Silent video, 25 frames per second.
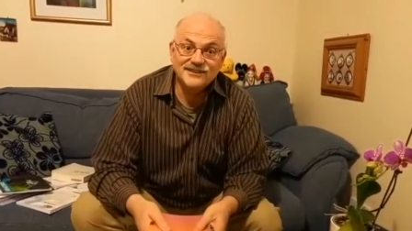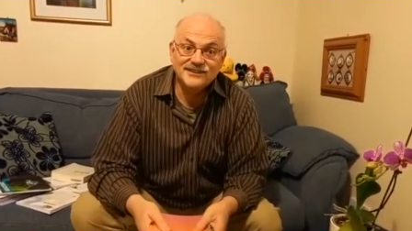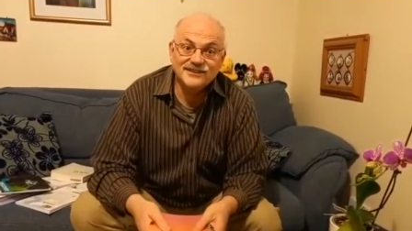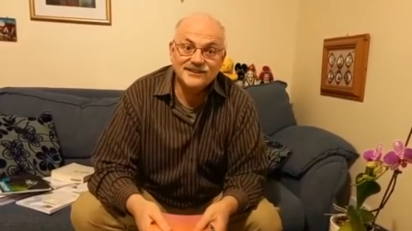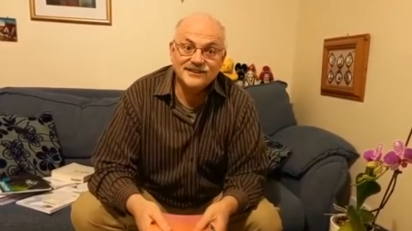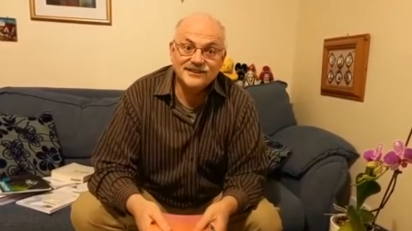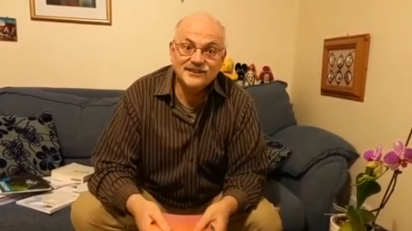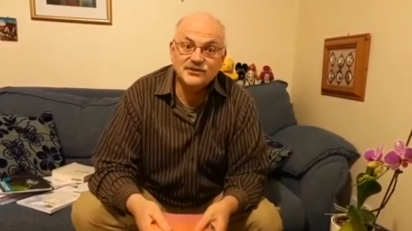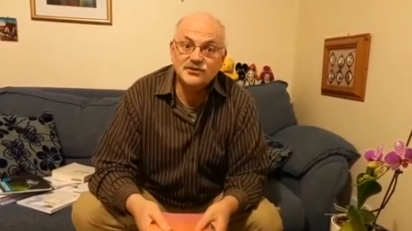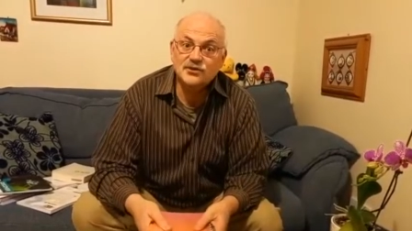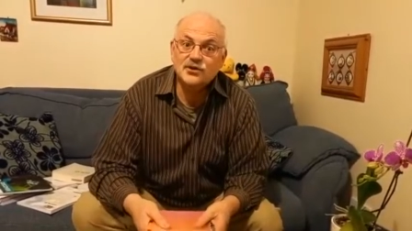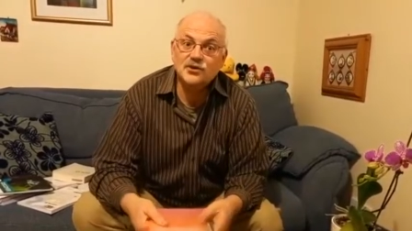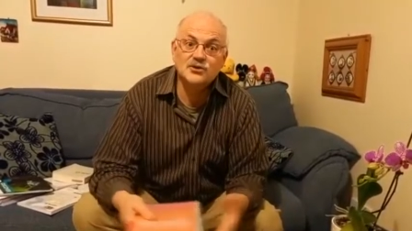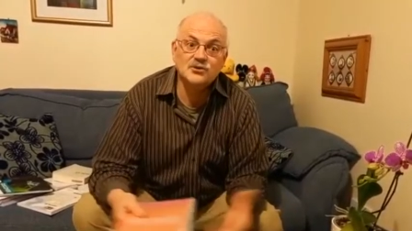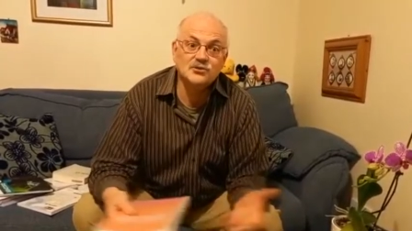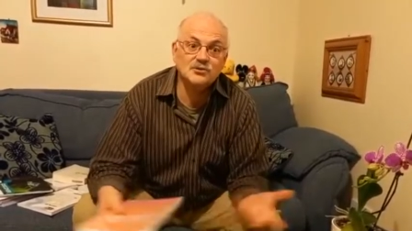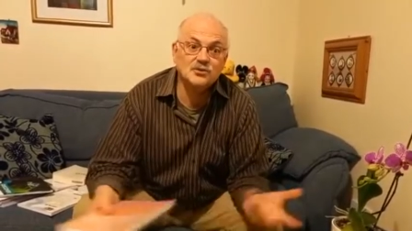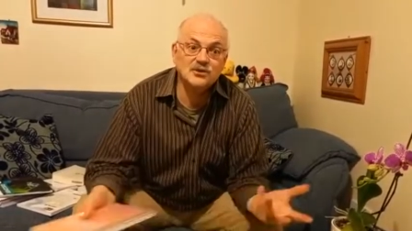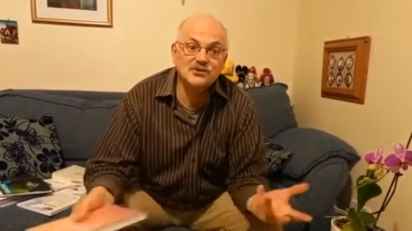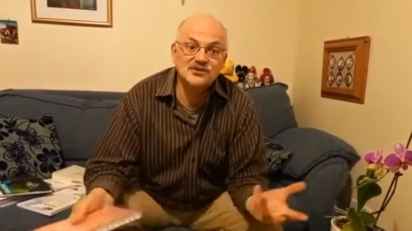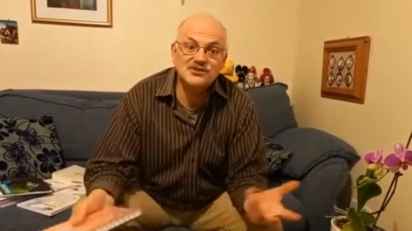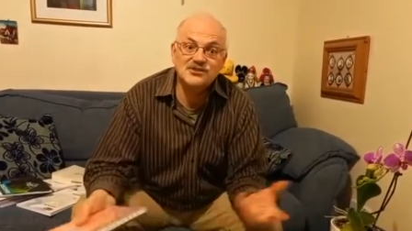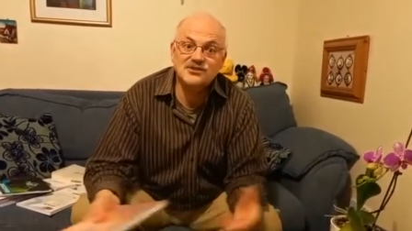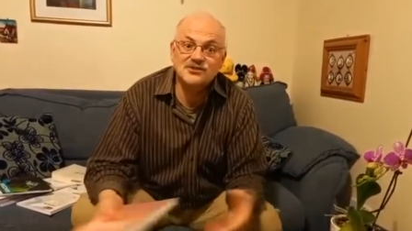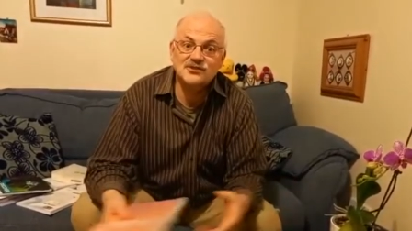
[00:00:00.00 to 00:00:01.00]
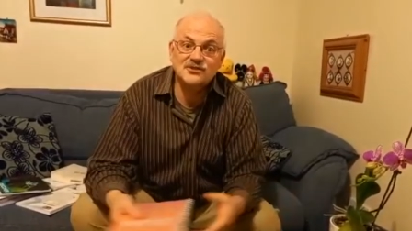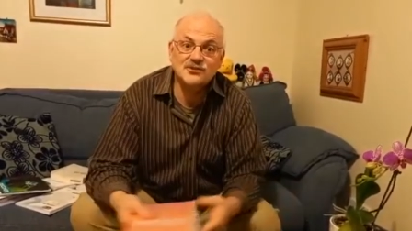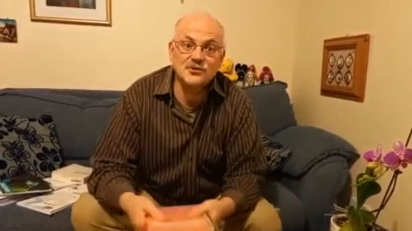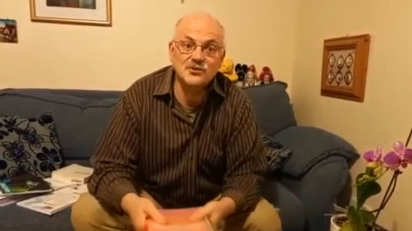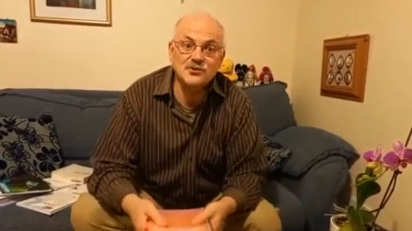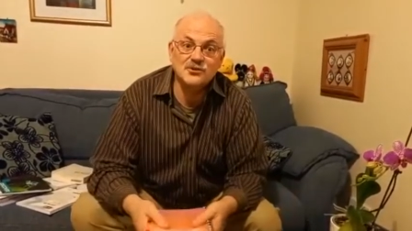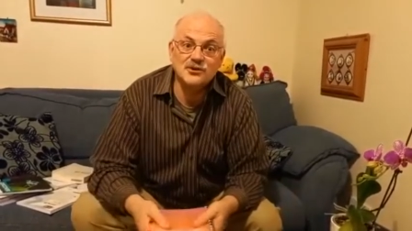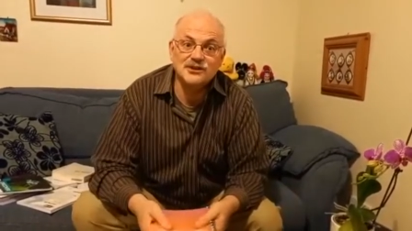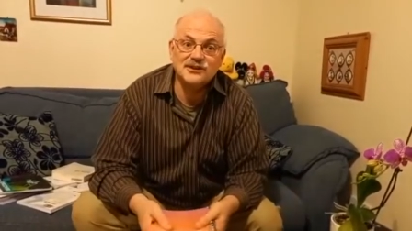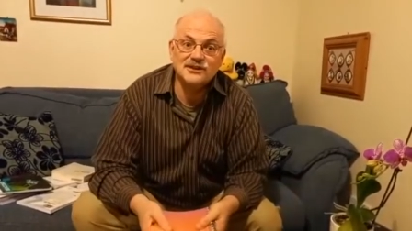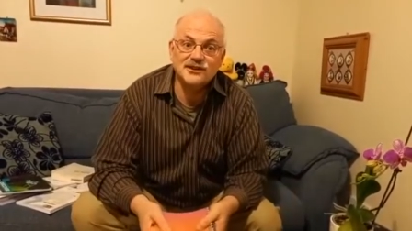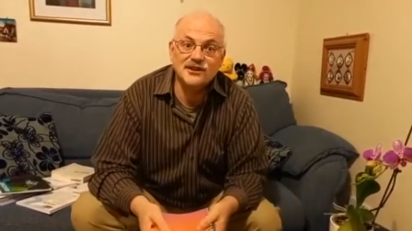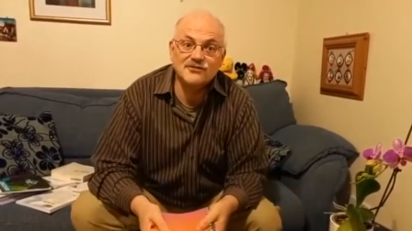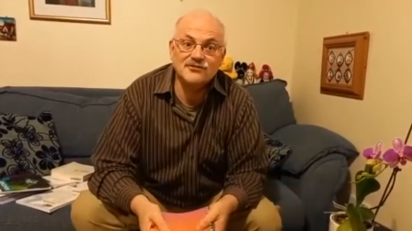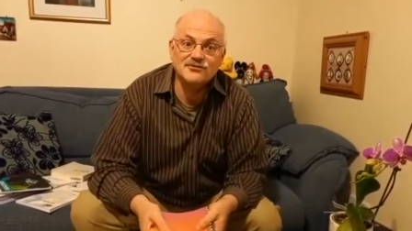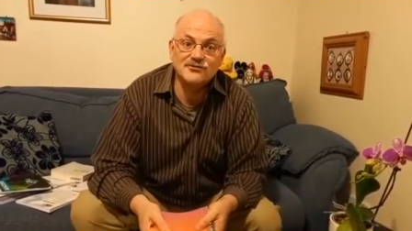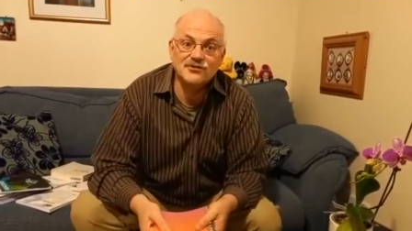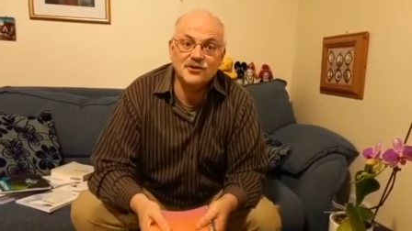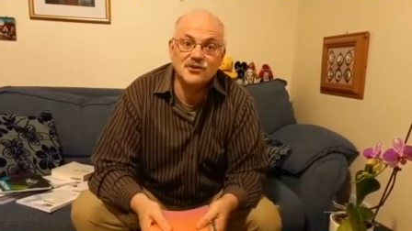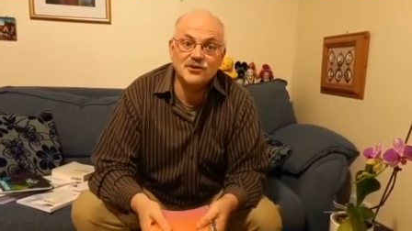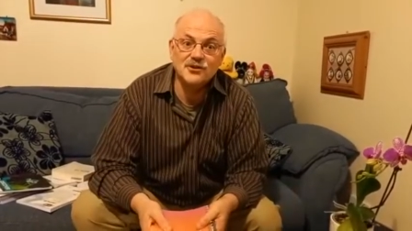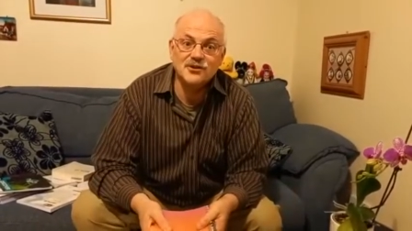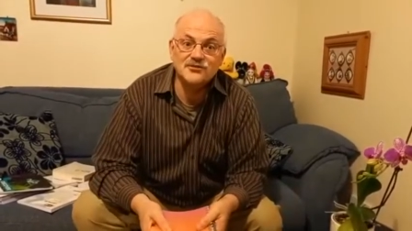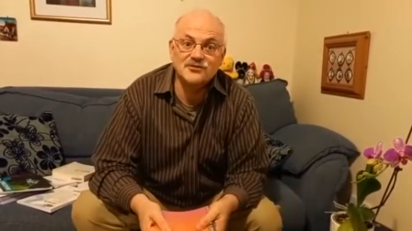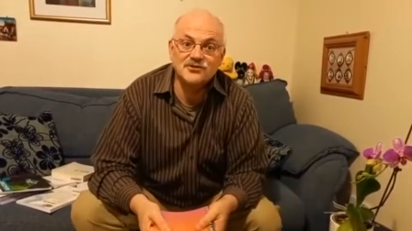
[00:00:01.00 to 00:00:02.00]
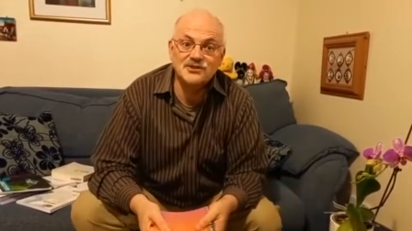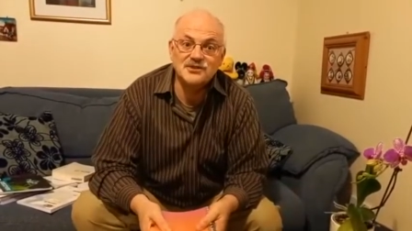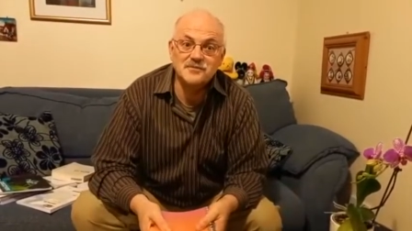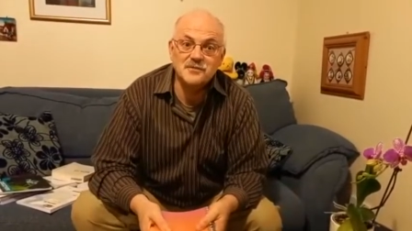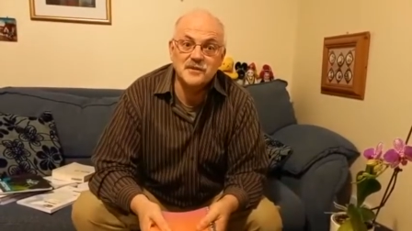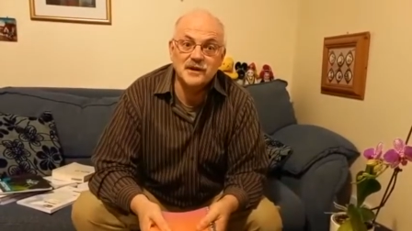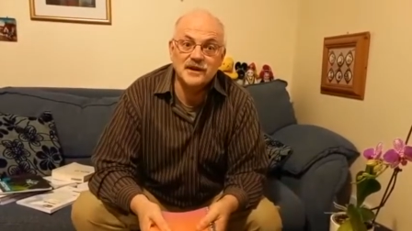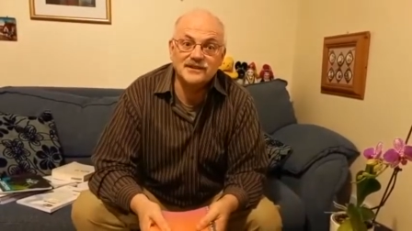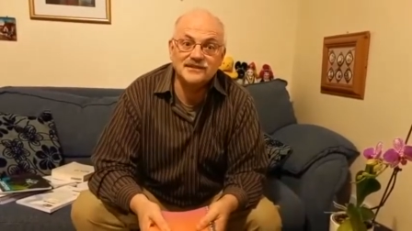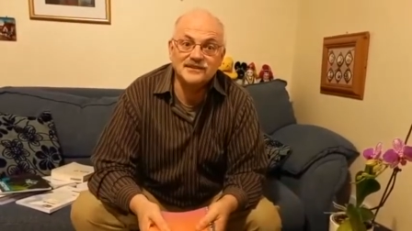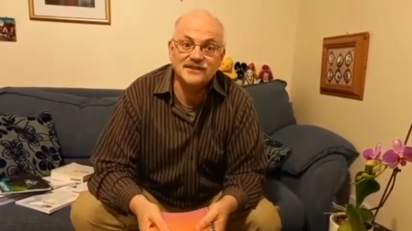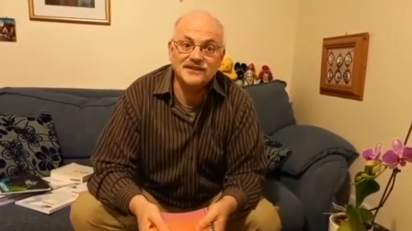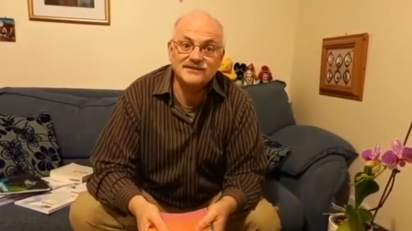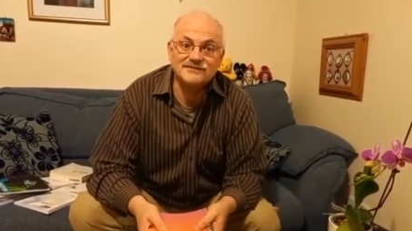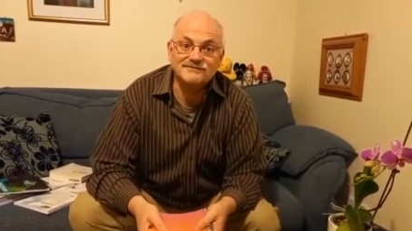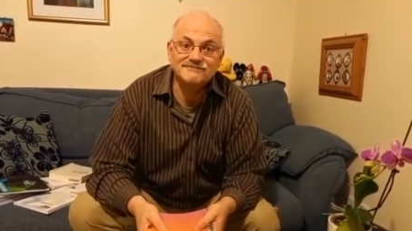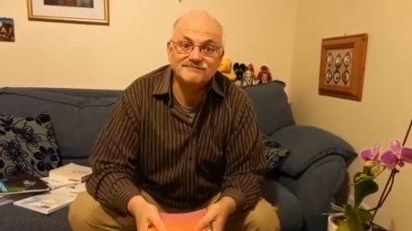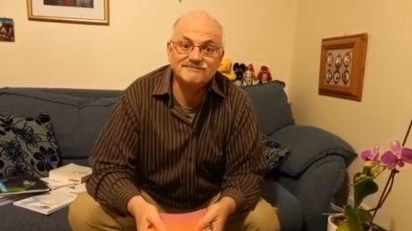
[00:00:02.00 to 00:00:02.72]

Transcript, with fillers: And God wants to know and love all of us better.